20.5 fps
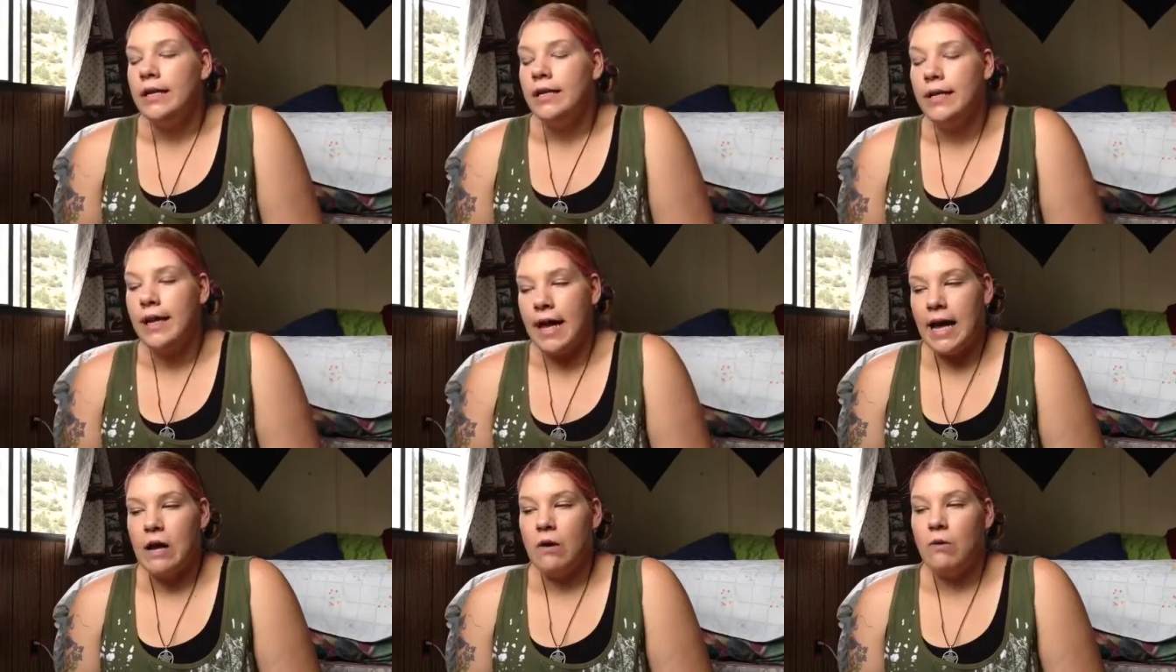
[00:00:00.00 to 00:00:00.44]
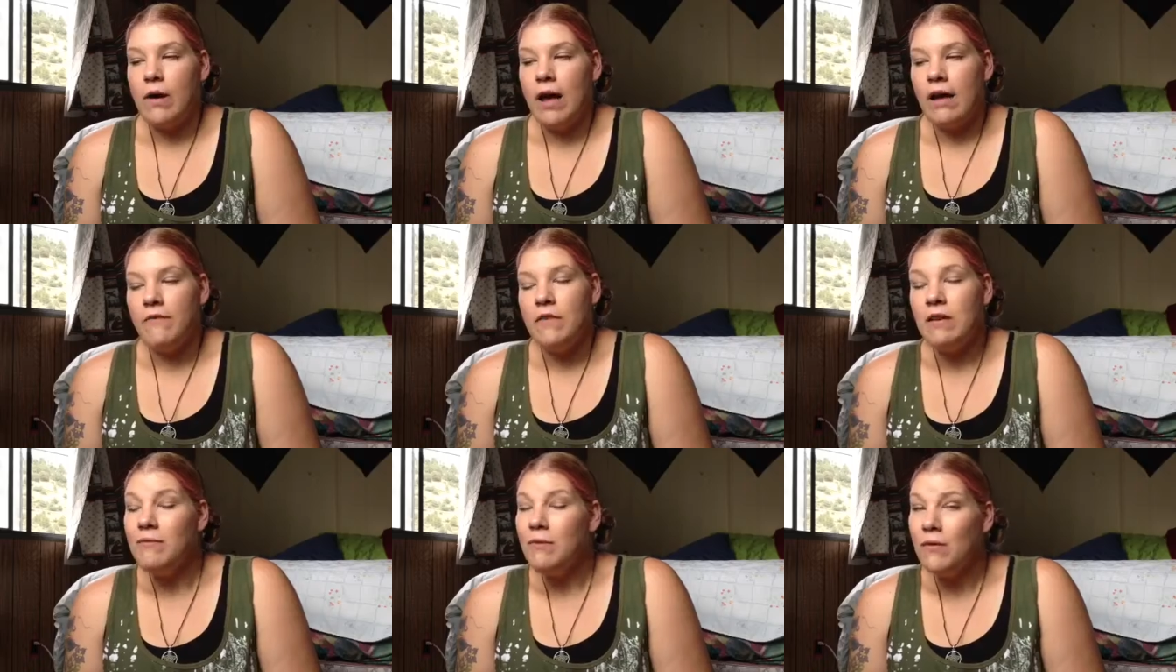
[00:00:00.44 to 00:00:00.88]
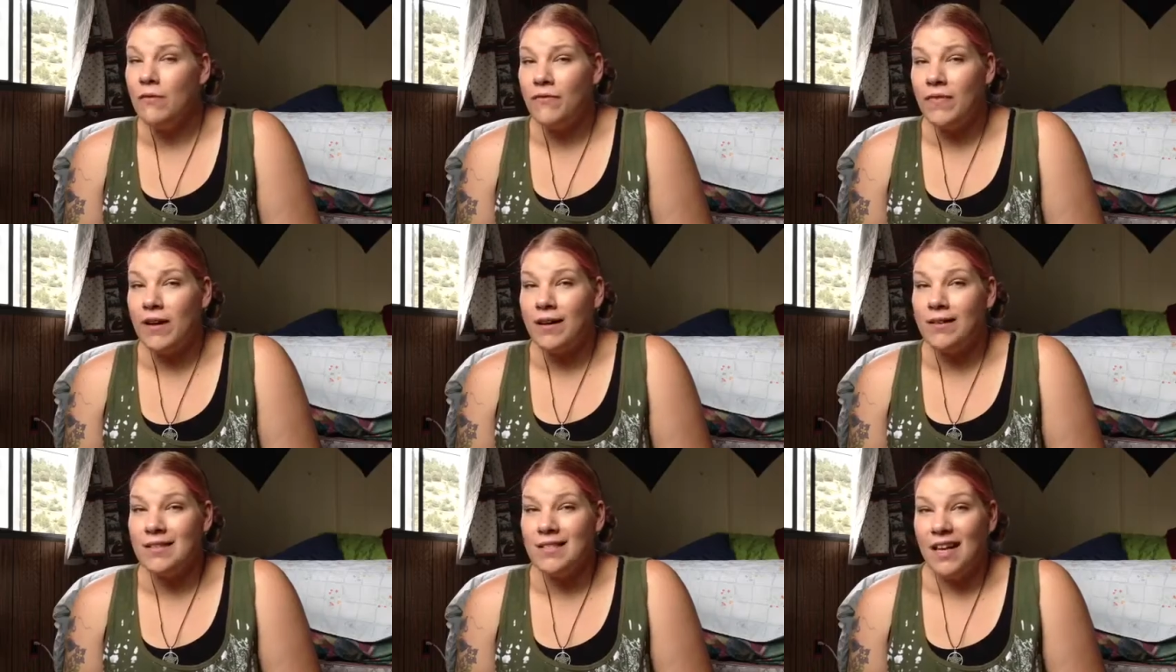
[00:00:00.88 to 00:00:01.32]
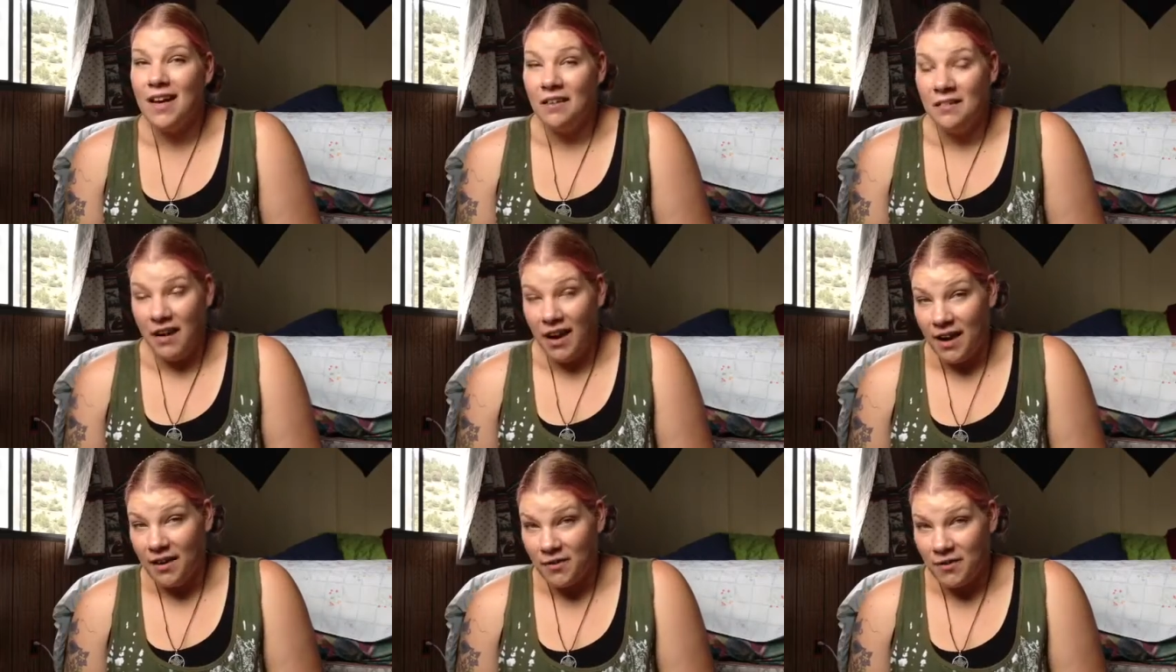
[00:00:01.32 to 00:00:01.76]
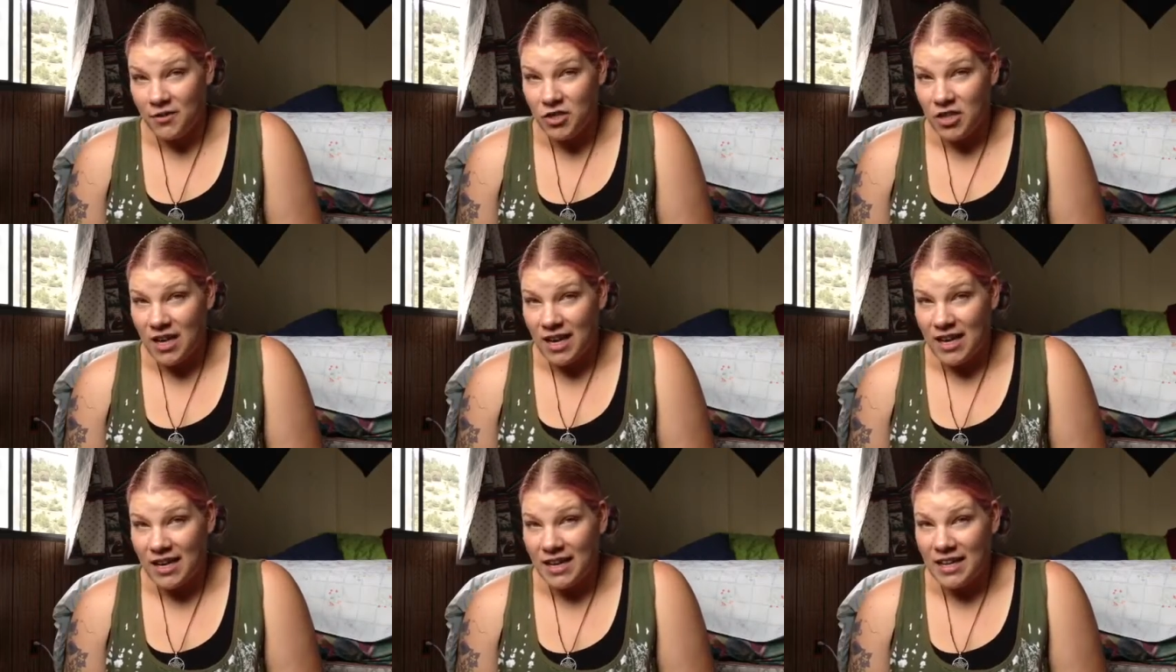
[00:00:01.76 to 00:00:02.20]
Now, have you ever felt
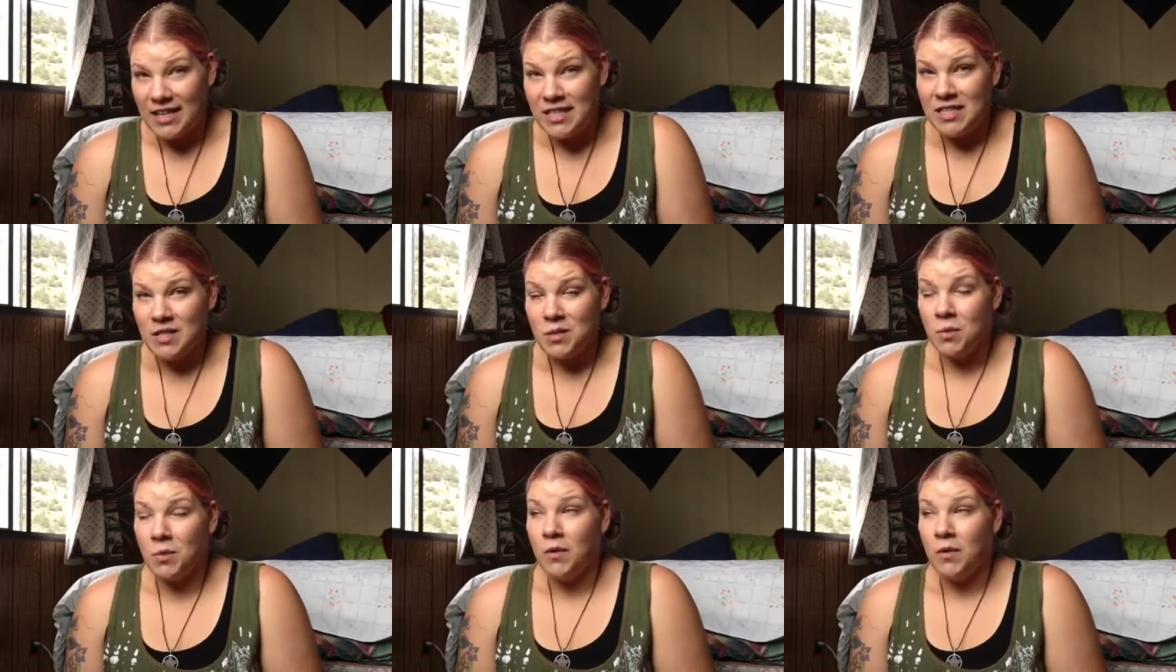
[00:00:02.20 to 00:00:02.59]
unenergized